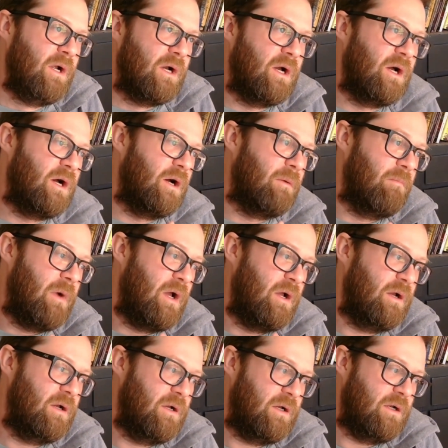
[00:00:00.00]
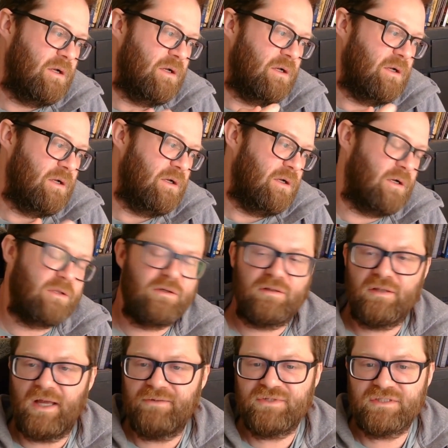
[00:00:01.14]
Other
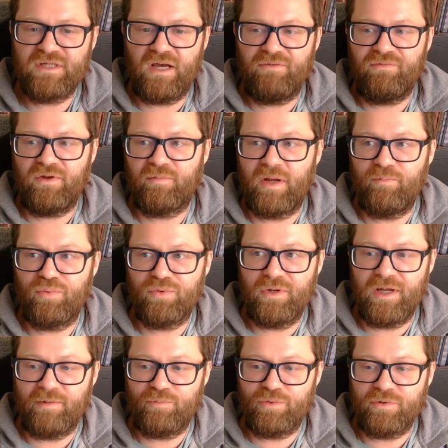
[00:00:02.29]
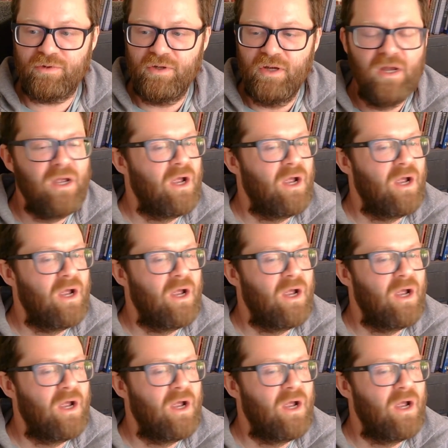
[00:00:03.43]
life stuff in my preamble.